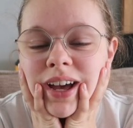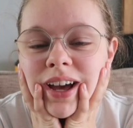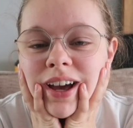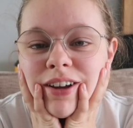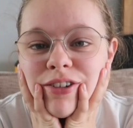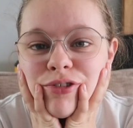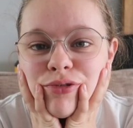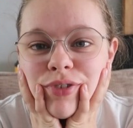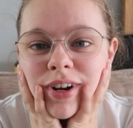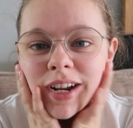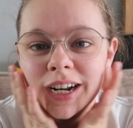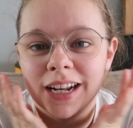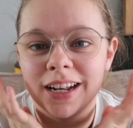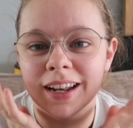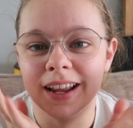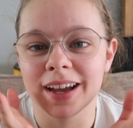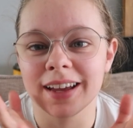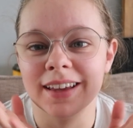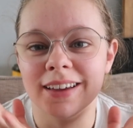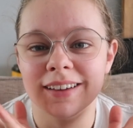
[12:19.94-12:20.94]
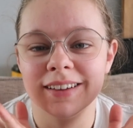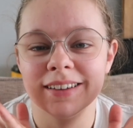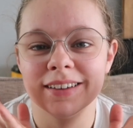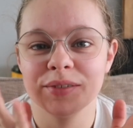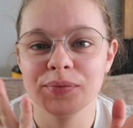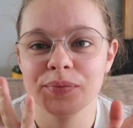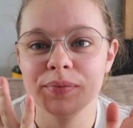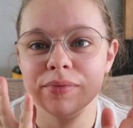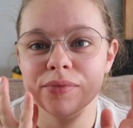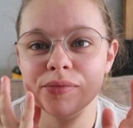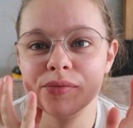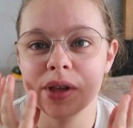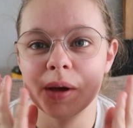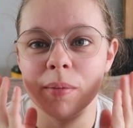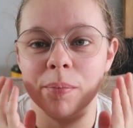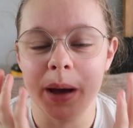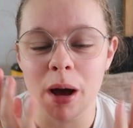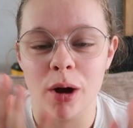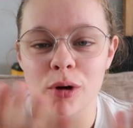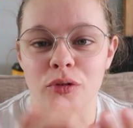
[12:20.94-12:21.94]
I really like
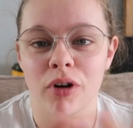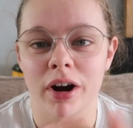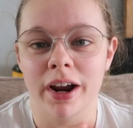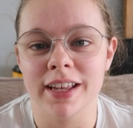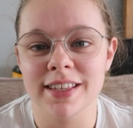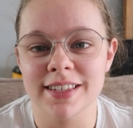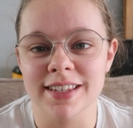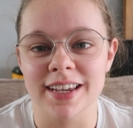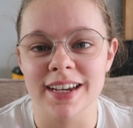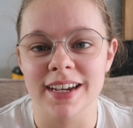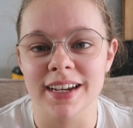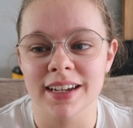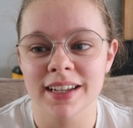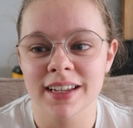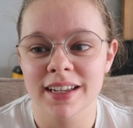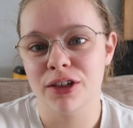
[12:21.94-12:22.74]
about writing,